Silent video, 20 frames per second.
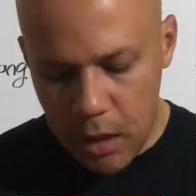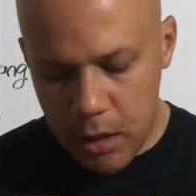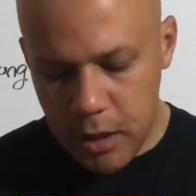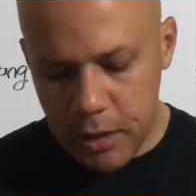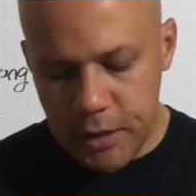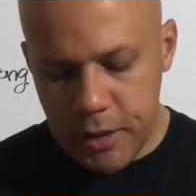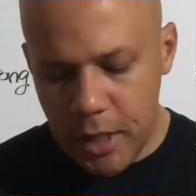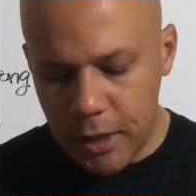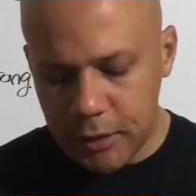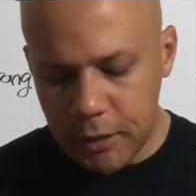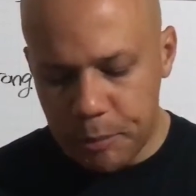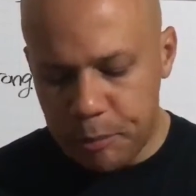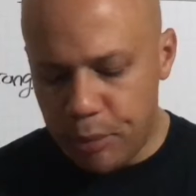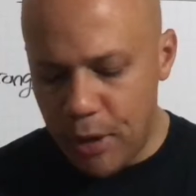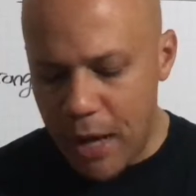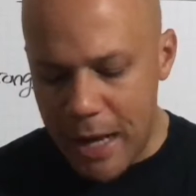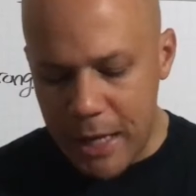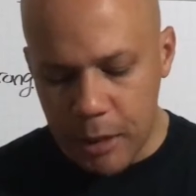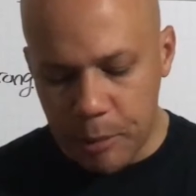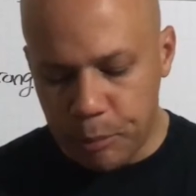Conduct a
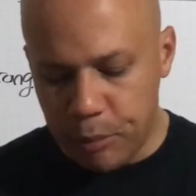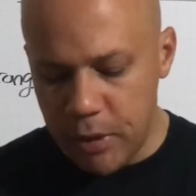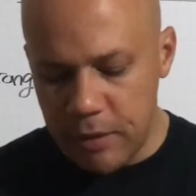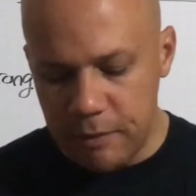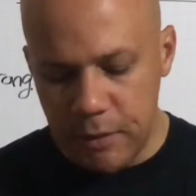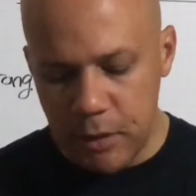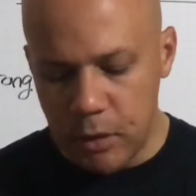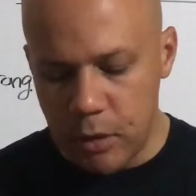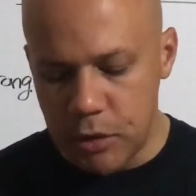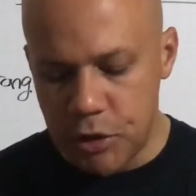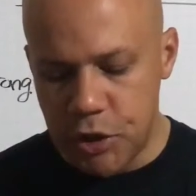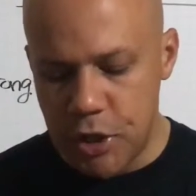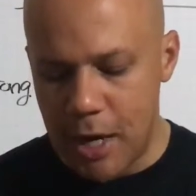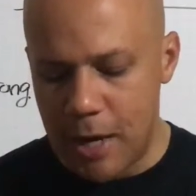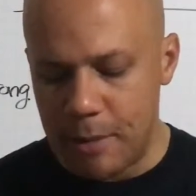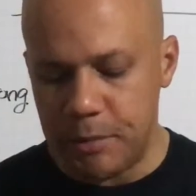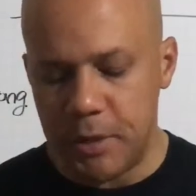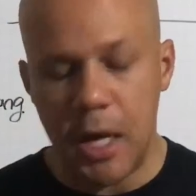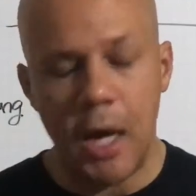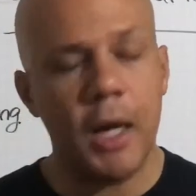product preview on
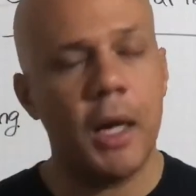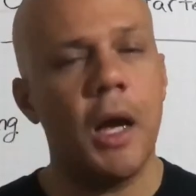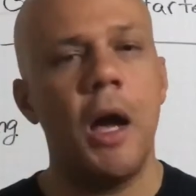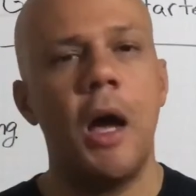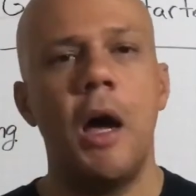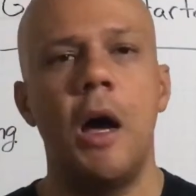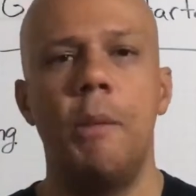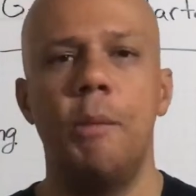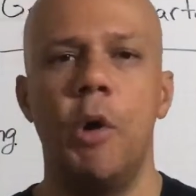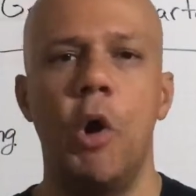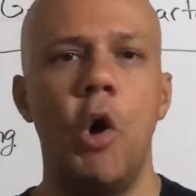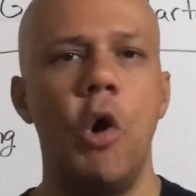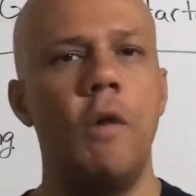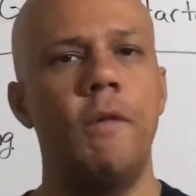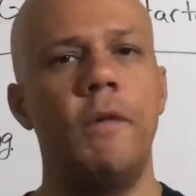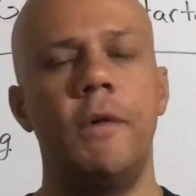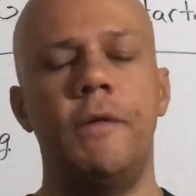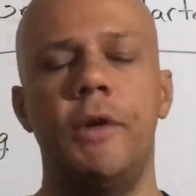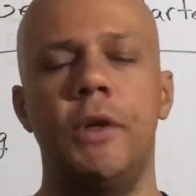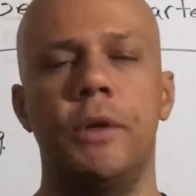shop.com,
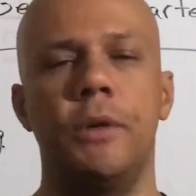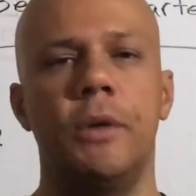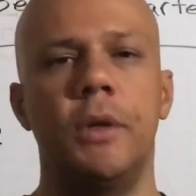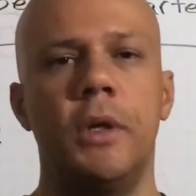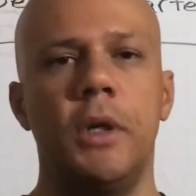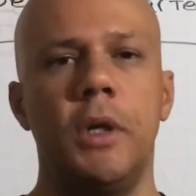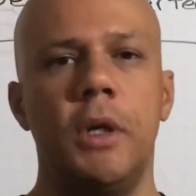overview.